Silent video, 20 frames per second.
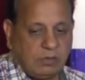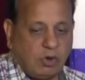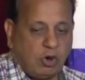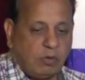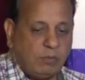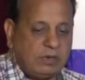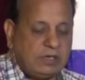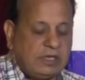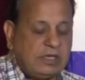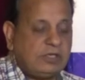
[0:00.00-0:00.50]

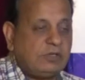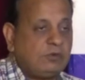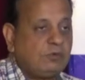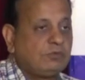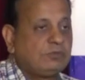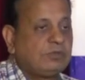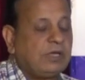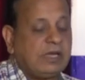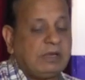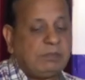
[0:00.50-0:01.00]
Commonly
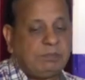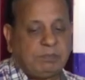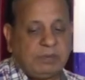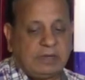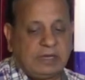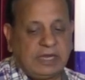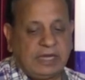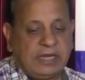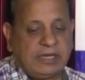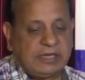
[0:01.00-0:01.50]
used are
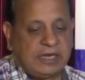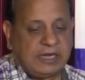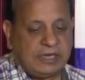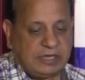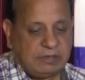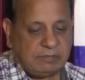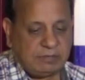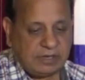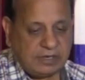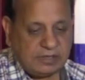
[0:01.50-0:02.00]
impella and
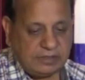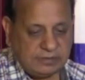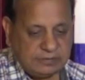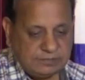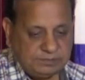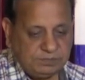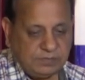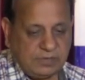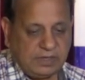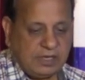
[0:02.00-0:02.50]
tandem heart.
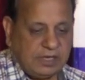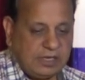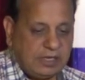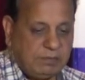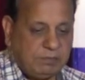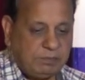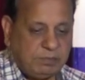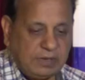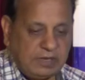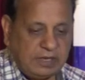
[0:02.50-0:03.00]
In
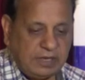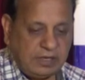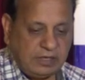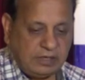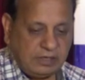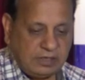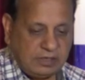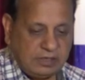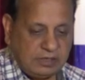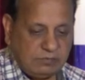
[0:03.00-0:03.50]

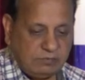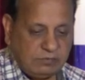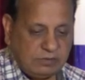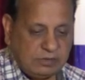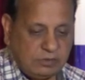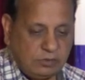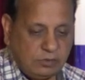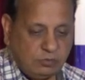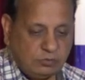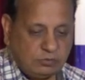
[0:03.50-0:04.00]
impella,
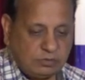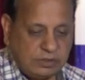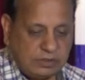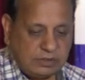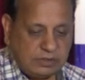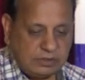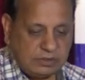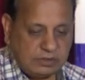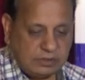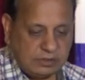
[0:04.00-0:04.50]
we use
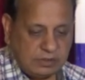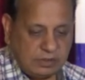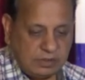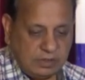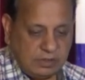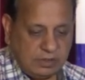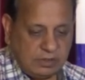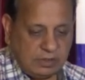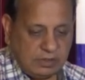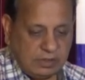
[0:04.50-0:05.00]
it
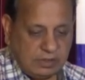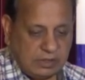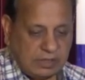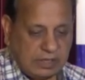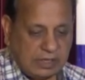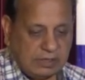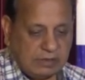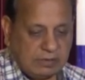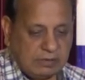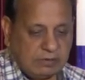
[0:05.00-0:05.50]

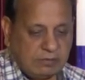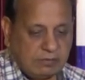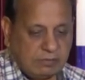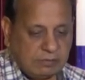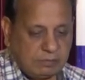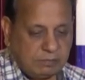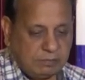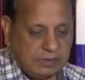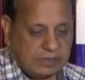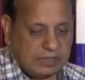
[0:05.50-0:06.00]
like
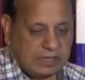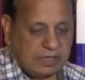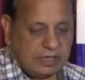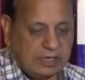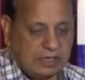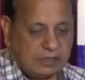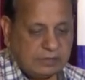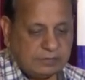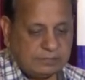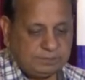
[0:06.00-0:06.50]
making
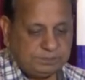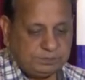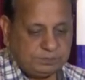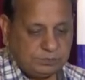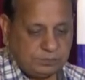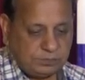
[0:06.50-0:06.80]
an